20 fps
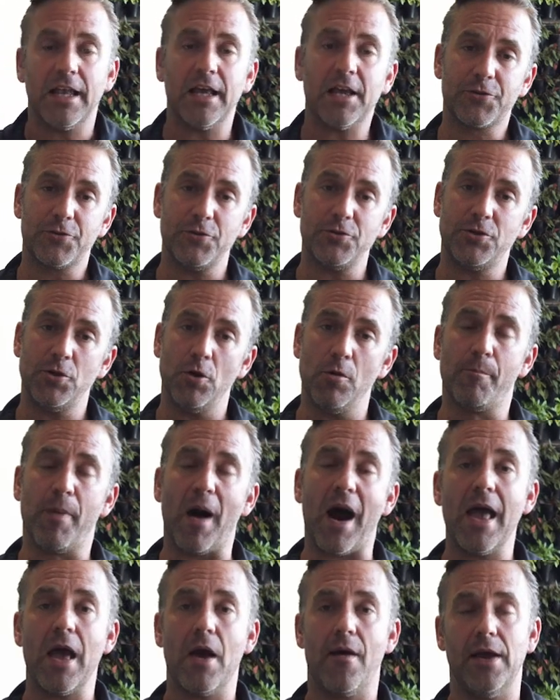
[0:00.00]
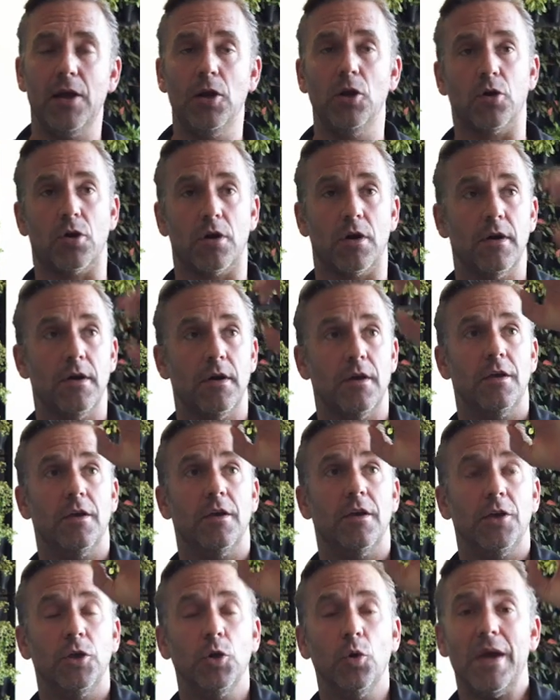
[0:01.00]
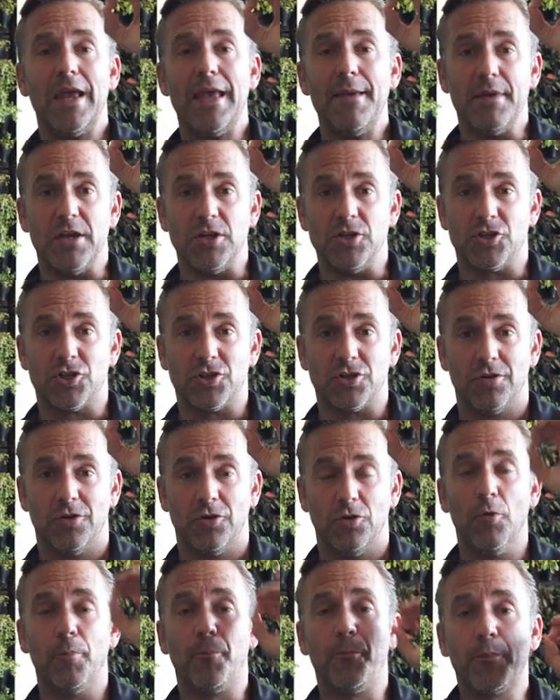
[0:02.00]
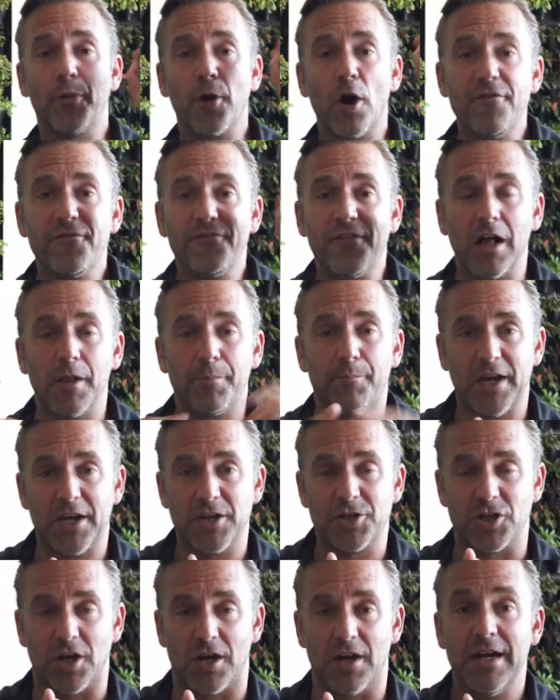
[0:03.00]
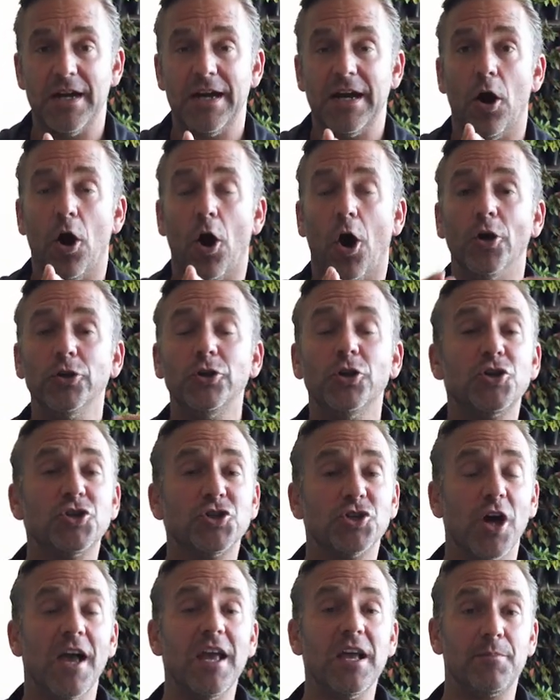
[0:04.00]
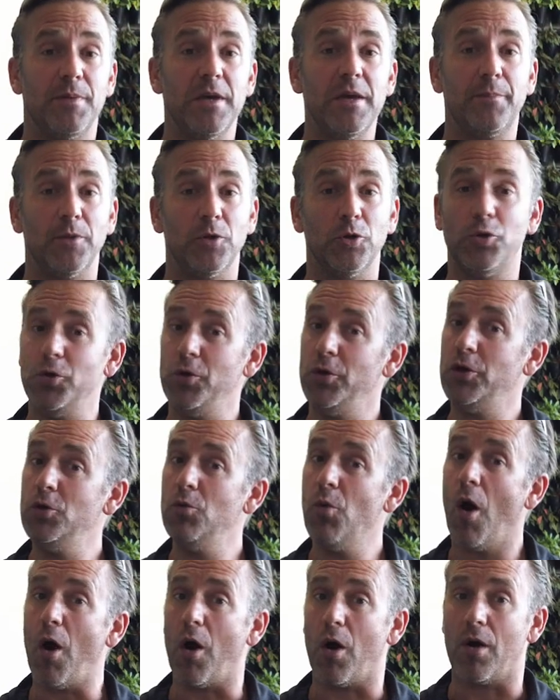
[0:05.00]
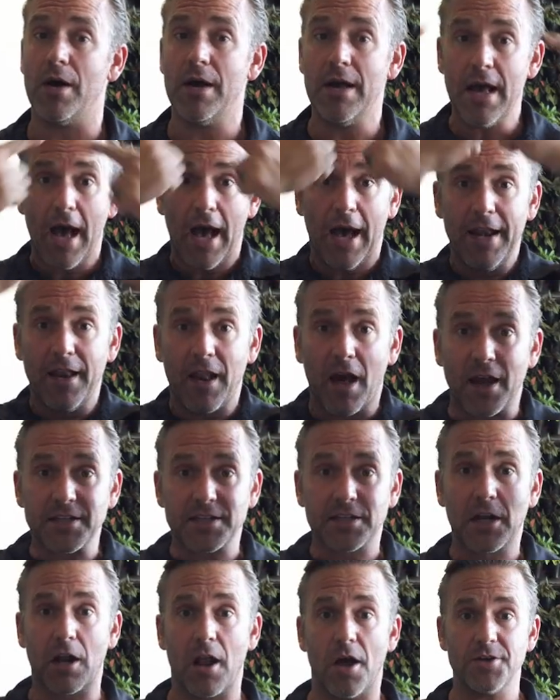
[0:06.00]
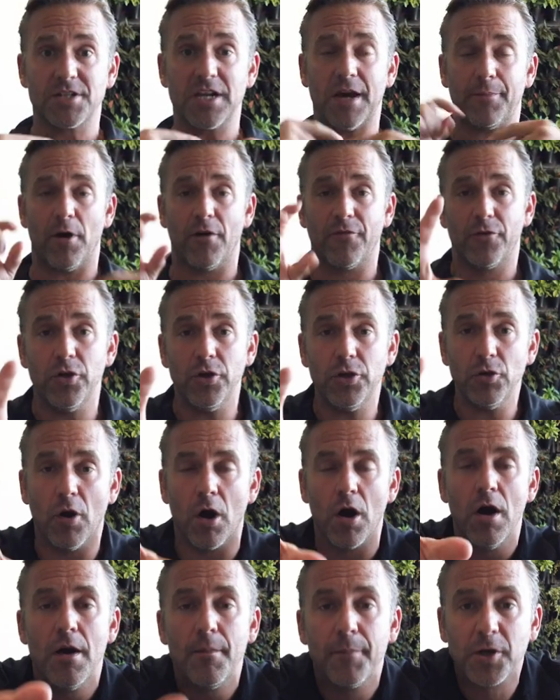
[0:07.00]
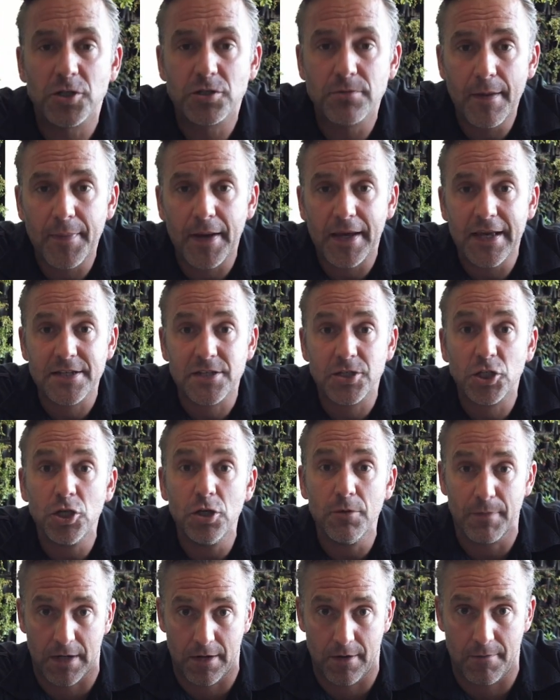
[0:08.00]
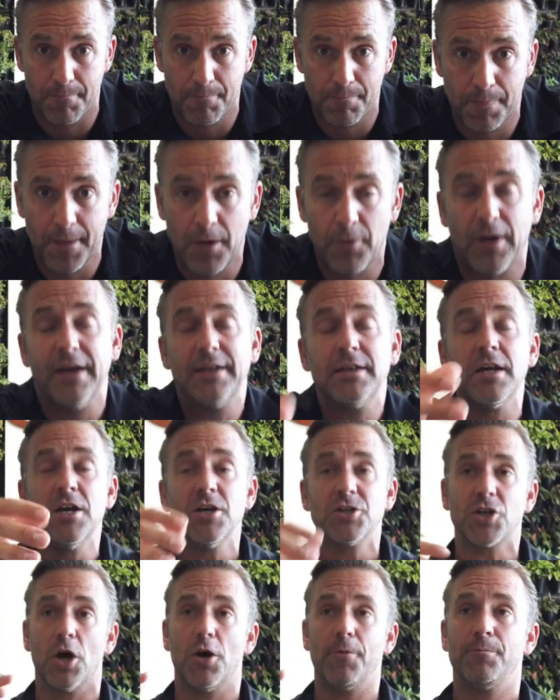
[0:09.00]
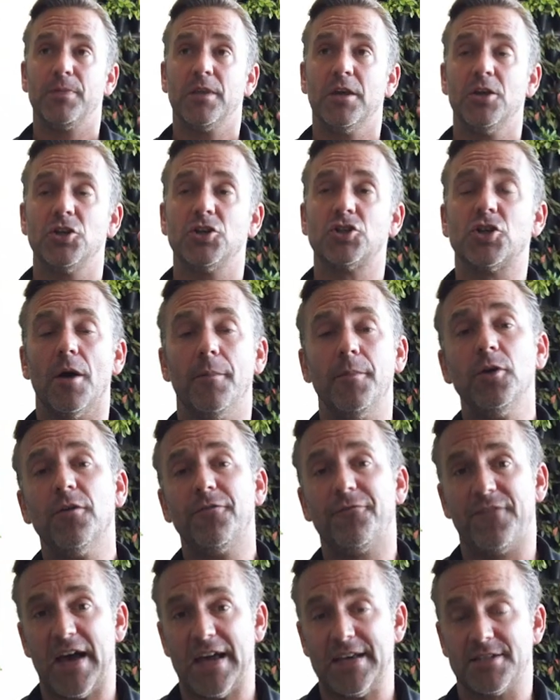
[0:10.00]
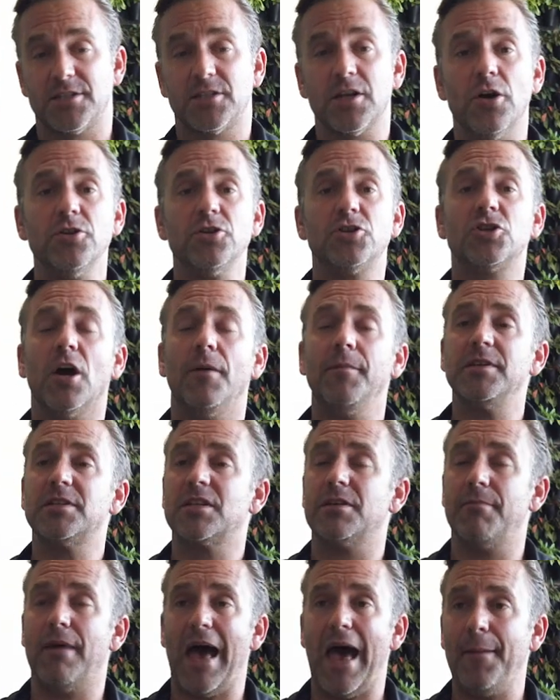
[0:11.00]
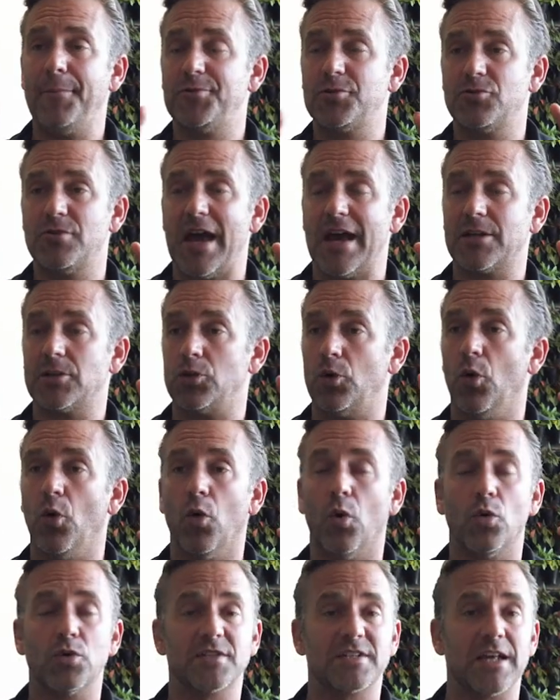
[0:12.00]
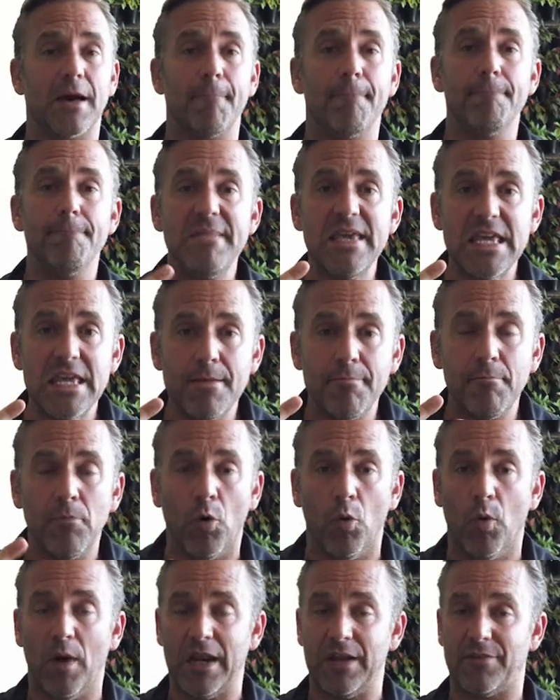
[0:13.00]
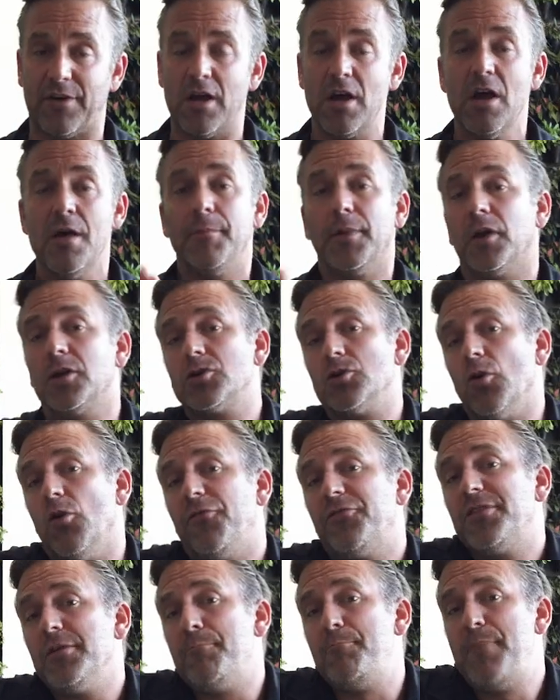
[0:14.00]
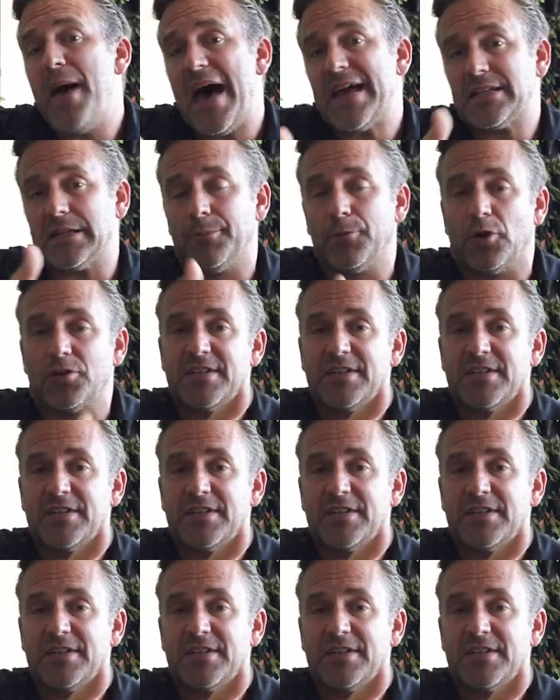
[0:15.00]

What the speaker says: Click through to your bio and look. Your image, your profile picture. Are you showing people who you are? A nice close-up of who you are, because remember, it's human, right? So show me your face, don't show me some abstract or some meme or whatever, because off the bat,